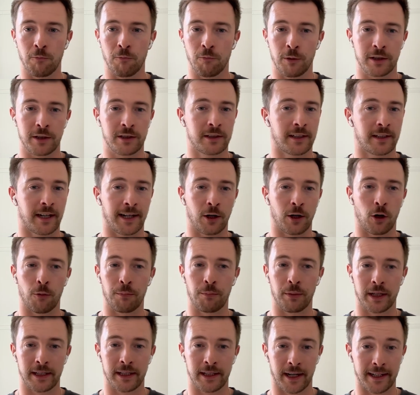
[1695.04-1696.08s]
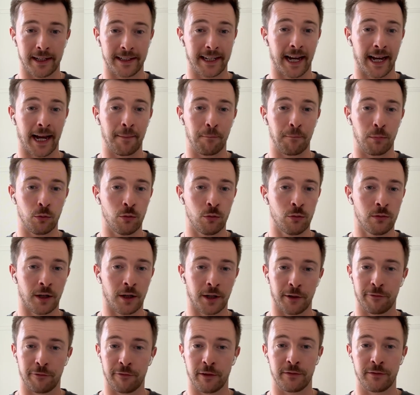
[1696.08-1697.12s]
Risk cannot be a gamble
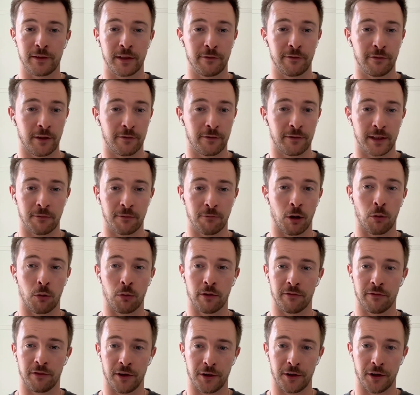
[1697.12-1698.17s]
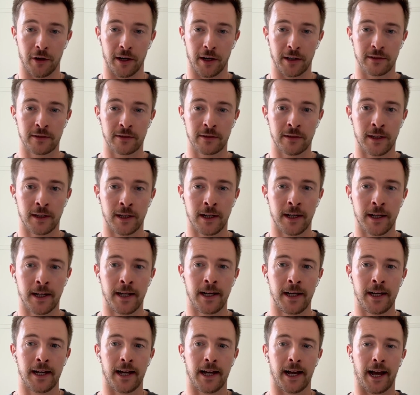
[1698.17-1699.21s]
and a 50-50 roll of the dice.
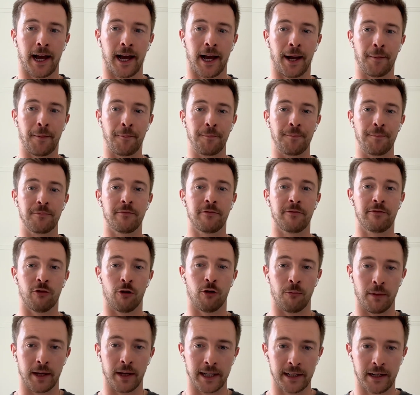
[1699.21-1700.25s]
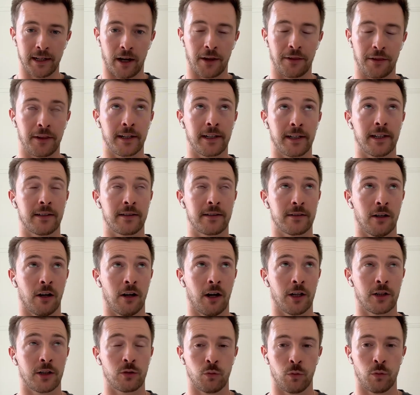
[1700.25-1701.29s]
For me, I think it
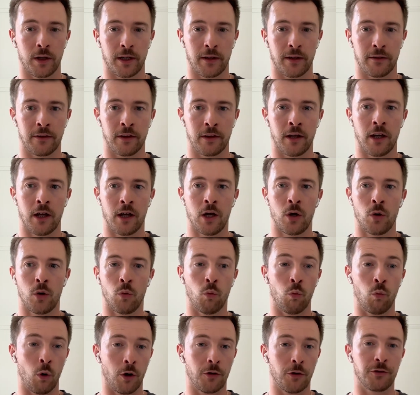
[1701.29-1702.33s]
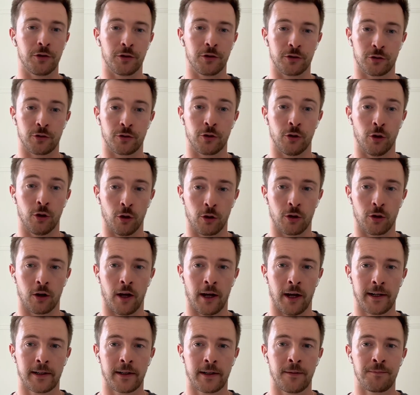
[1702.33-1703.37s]
starts with what does good look
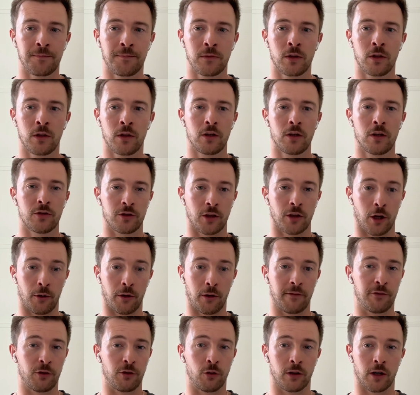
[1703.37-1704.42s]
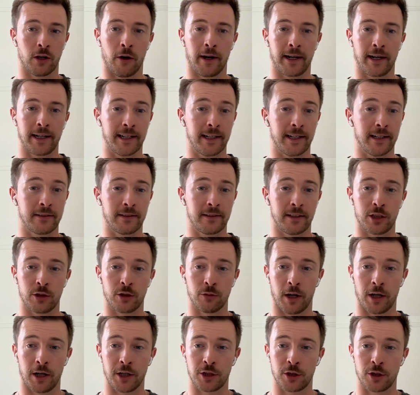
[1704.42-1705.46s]
like? So if you're going in a
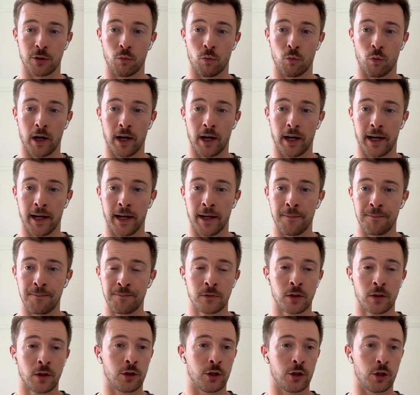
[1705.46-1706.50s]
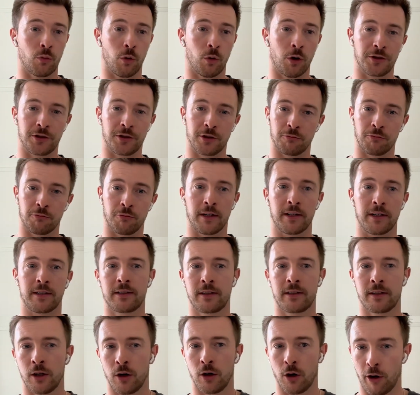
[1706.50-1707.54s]
situation where you want to
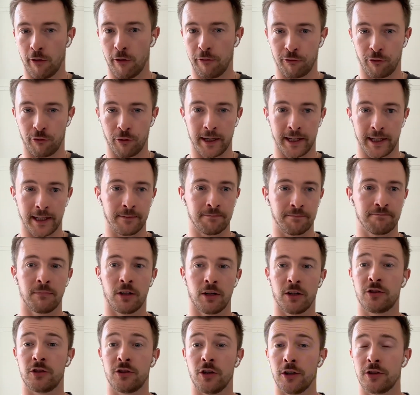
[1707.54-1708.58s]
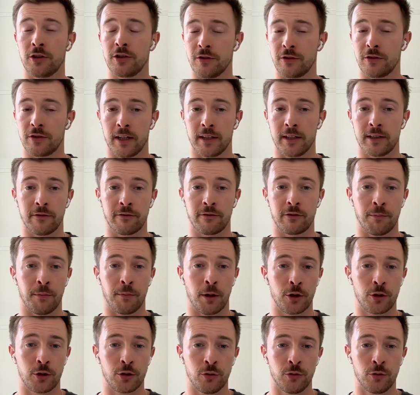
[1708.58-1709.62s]
risk offering a certain set of
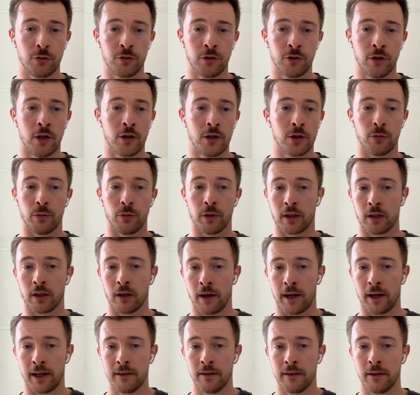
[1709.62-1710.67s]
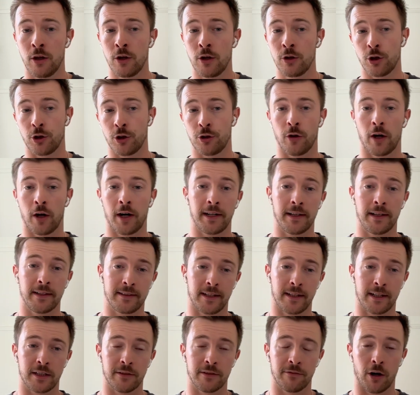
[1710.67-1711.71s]
commercials to a client to try and
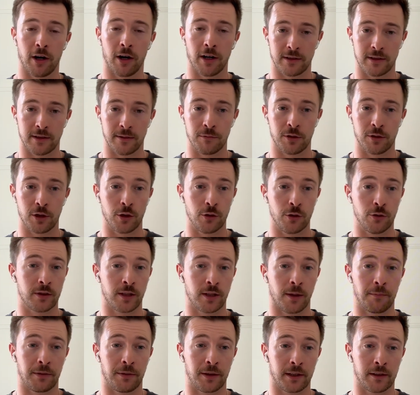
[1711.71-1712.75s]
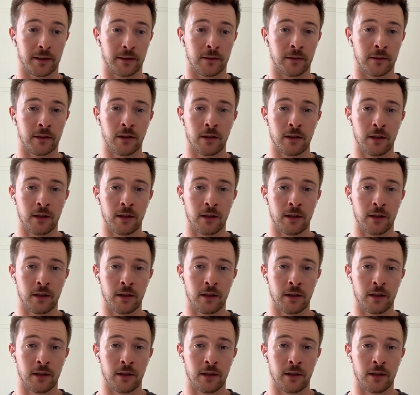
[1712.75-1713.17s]
incentivize them to do something